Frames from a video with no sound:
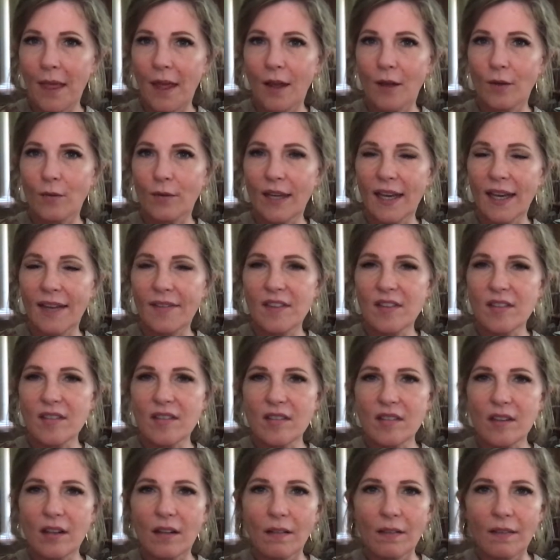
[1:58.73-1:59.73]
Okay, this
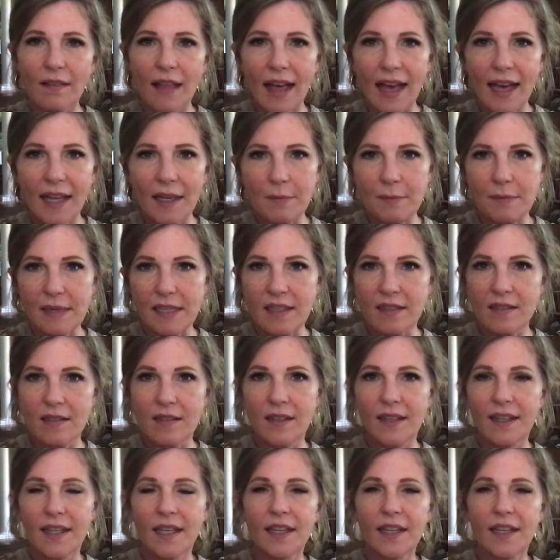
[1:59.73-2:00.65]
is alignment.